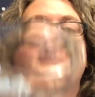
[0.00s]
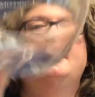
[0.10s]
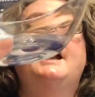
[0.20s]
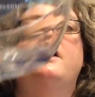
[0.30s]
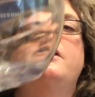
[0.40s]

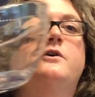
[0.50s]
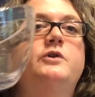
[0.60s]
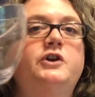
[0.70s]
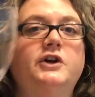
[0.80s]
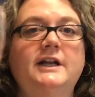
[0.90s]
Now
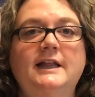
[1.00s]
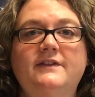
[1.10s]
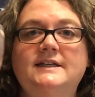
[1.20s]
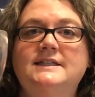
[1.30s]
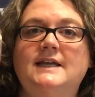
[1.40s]
you're going to
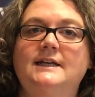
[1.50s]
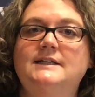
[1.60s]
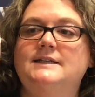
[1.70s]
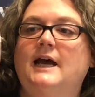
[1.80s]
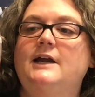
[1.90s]
let this set
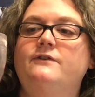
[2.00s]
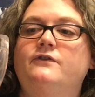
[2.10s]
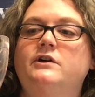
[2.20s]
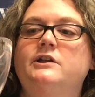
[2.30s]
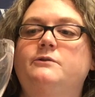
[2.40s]
aside
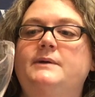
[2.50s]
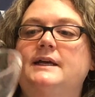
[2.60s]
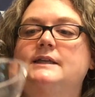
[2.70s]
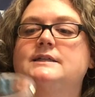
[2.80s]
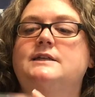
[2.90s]
for a little
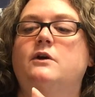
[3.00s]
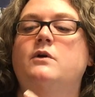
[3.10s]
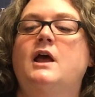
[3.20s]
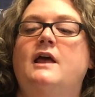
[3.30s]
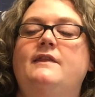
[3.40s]
bit so
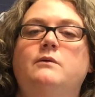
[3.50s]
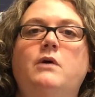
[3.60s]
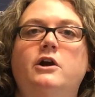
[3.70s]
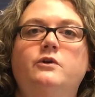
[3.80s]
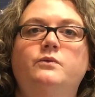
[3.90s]
that
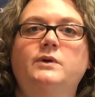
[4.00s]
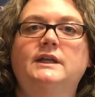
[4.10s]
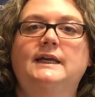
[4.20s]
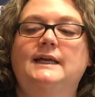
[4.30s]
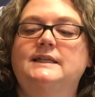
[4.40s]
water
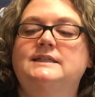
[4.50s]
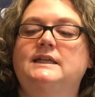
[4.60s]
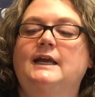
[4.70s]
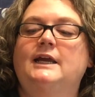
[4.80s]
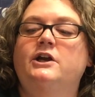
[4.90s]
really gets
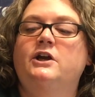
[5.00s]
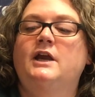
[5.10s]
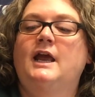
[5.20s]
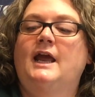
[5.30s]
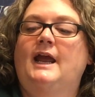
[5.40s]
in there